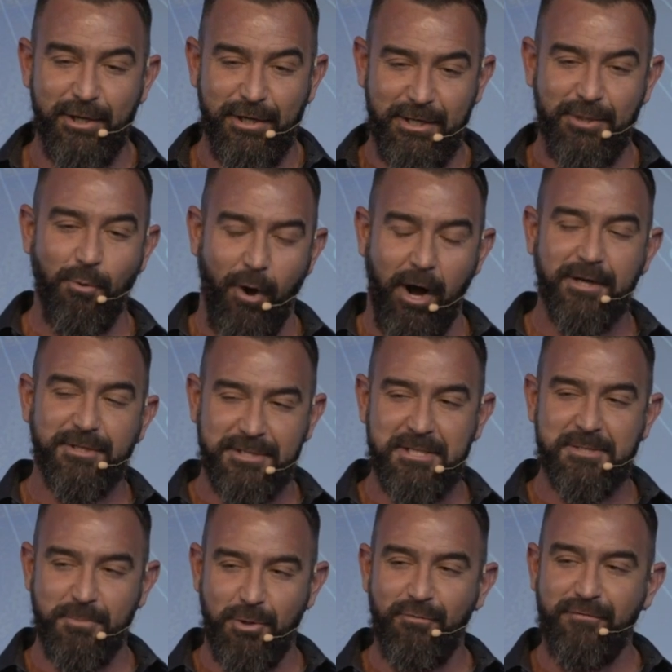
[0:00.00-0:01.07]
you need to watch
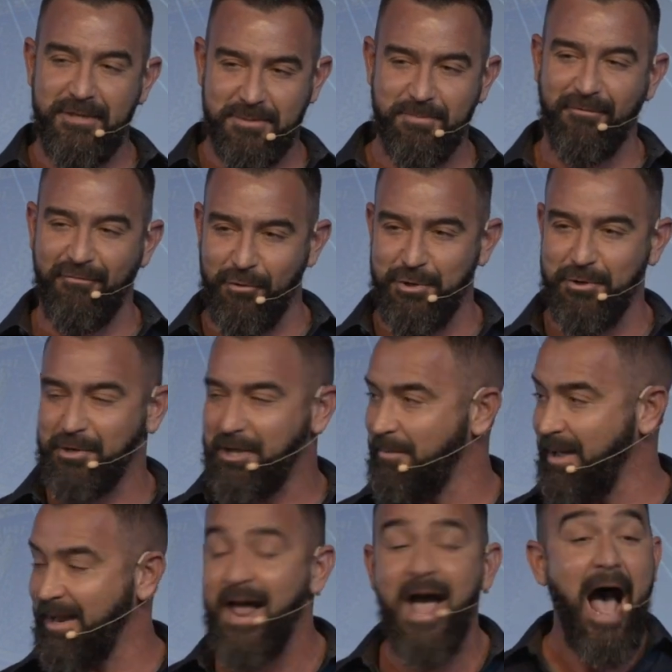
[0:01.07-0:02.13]
these movies before you come
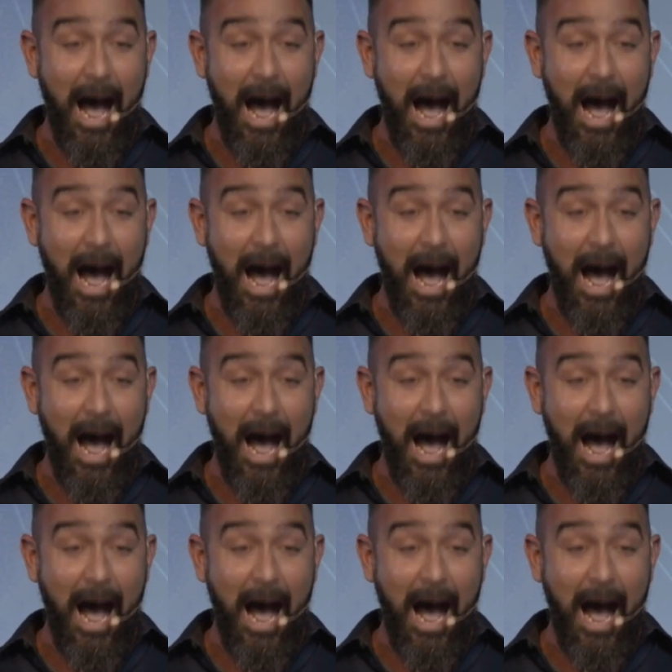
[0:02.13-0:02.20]
in.